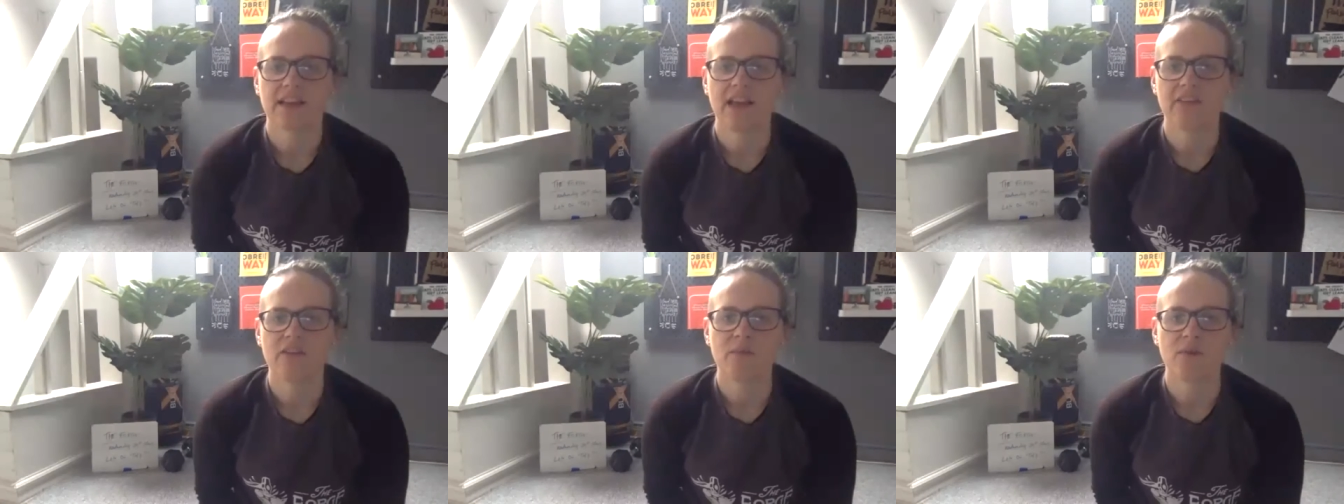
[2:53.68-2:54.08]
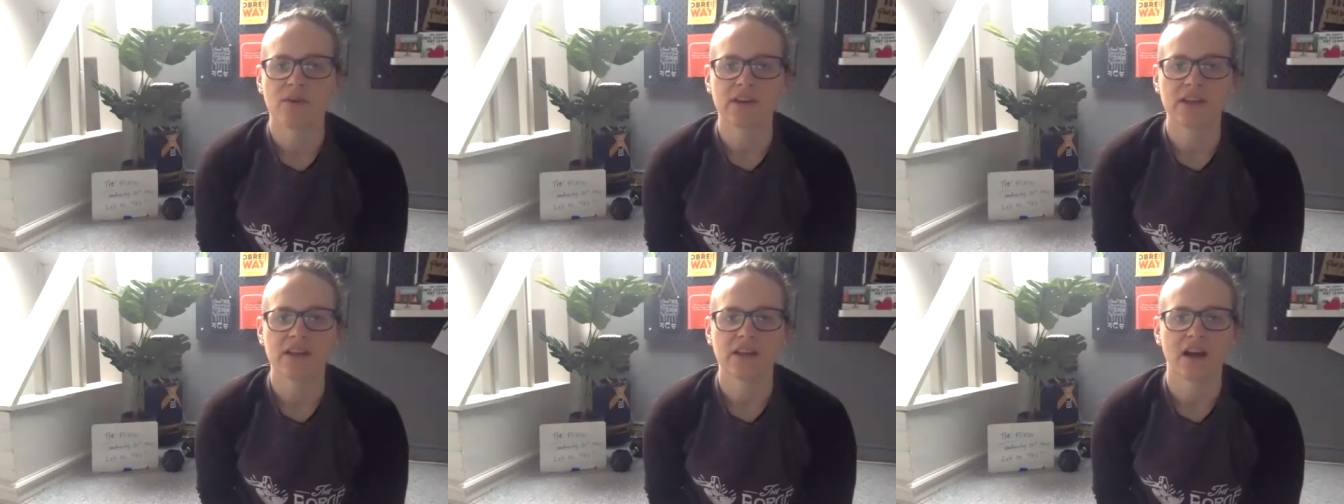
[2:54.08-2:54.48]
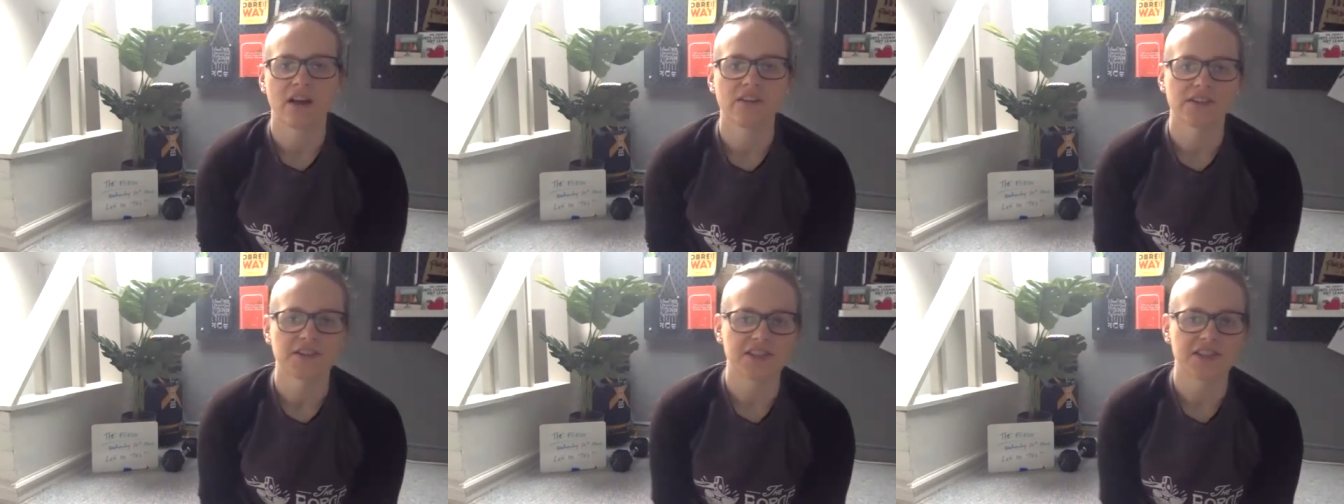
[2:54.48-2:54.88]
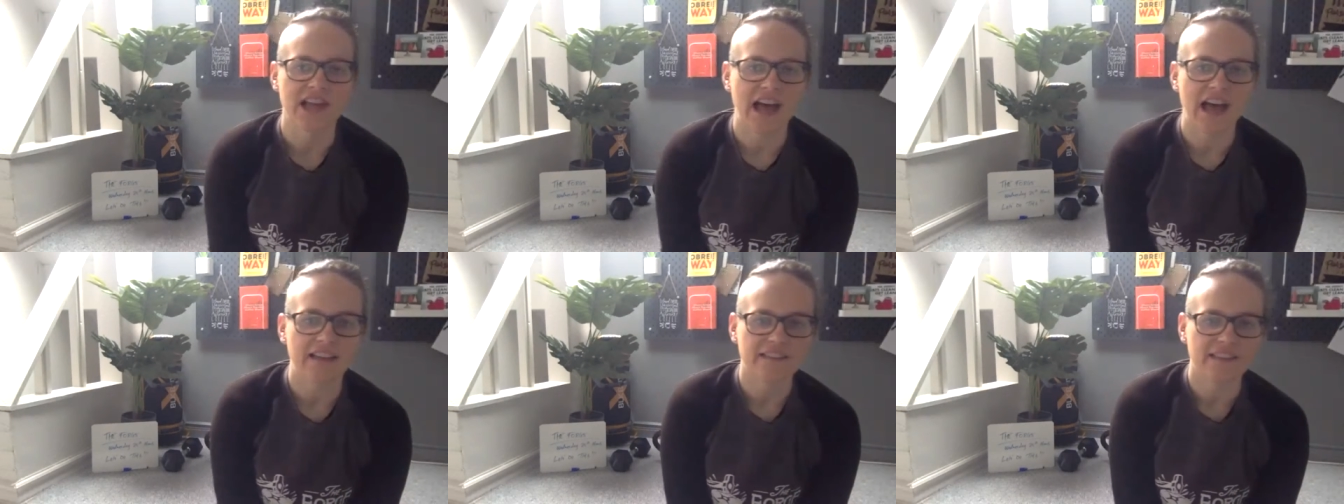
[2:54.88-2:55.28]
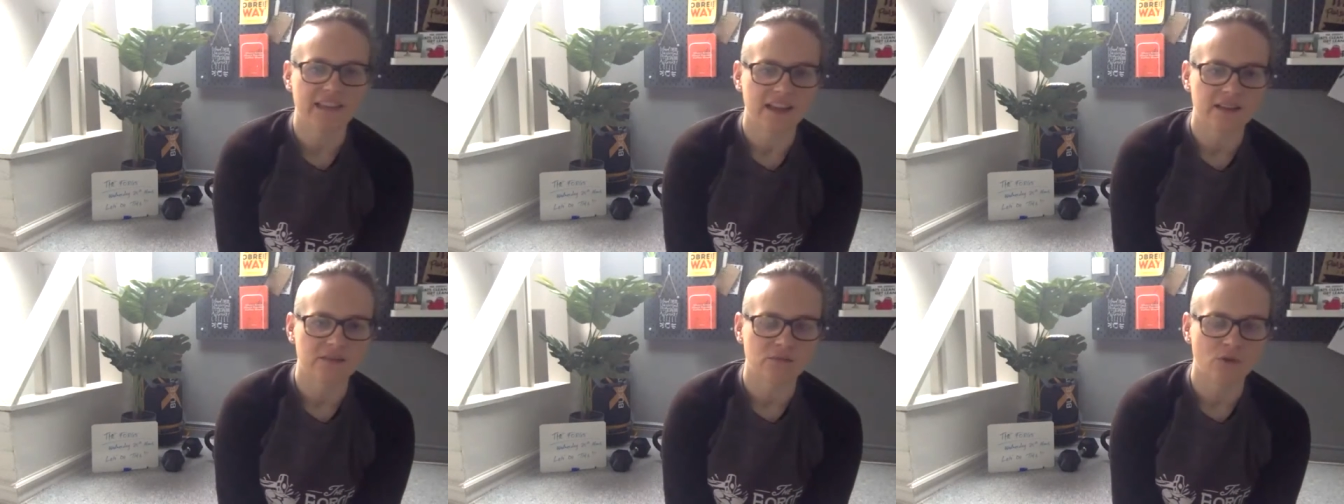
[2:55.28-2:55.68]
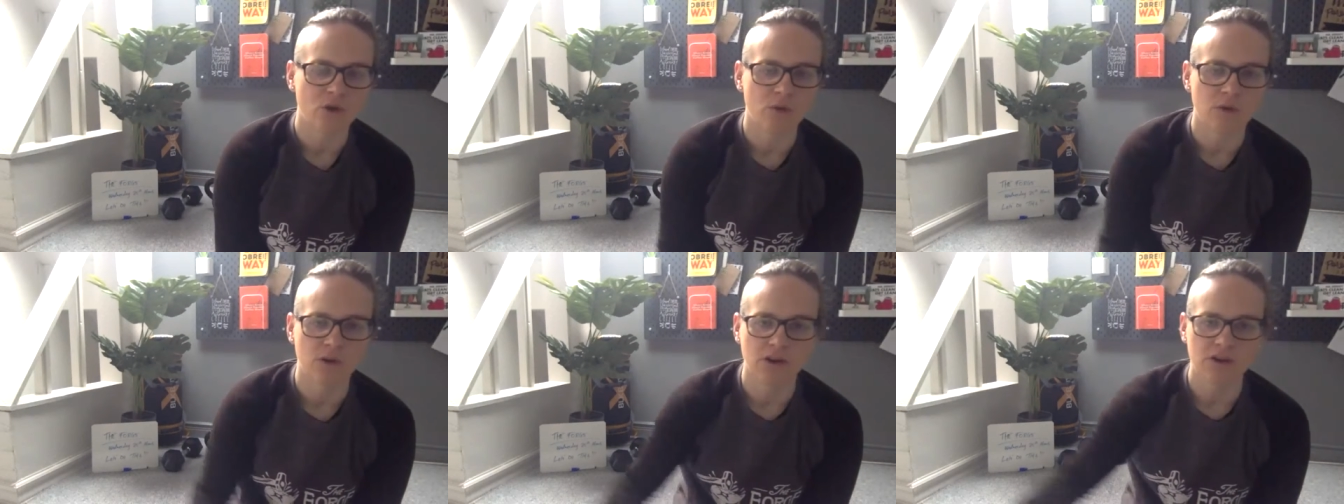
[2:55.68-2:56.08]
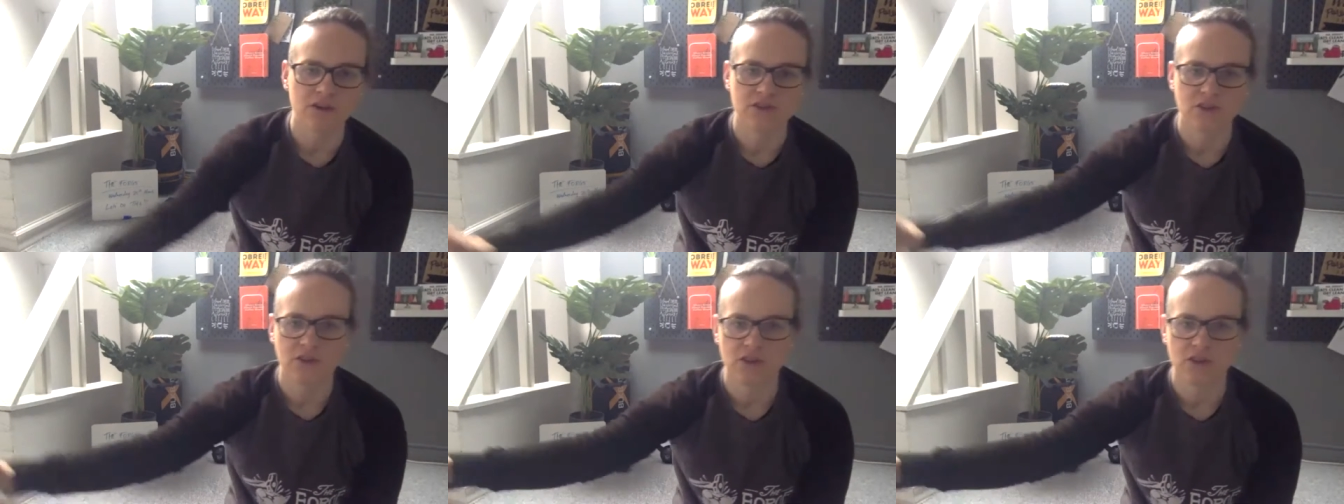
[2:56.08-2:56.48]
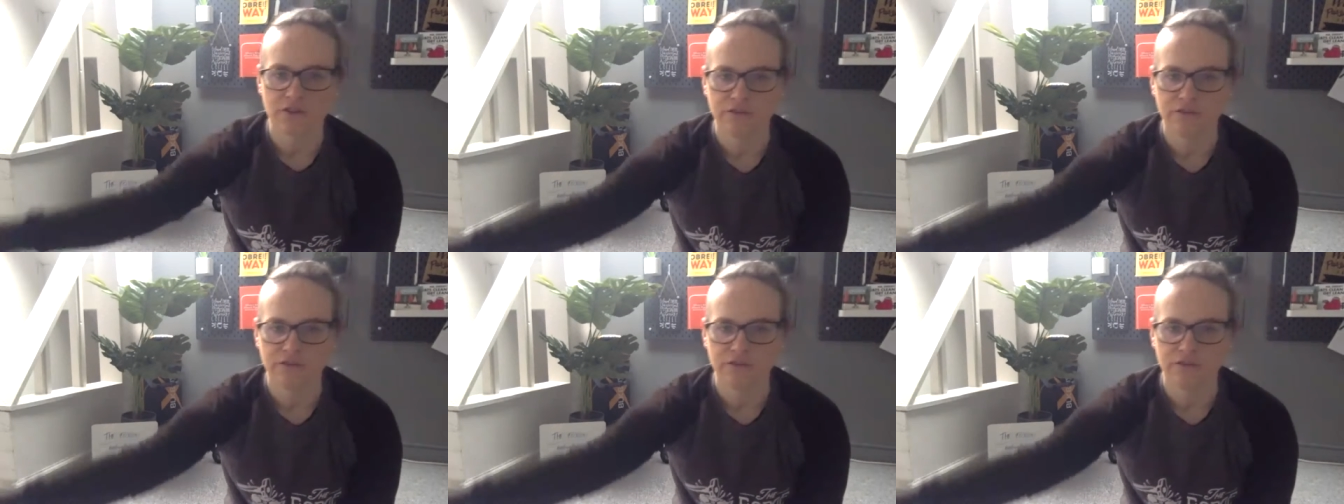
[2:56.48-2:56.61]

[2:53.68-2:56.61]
everybody understand then what we're going to do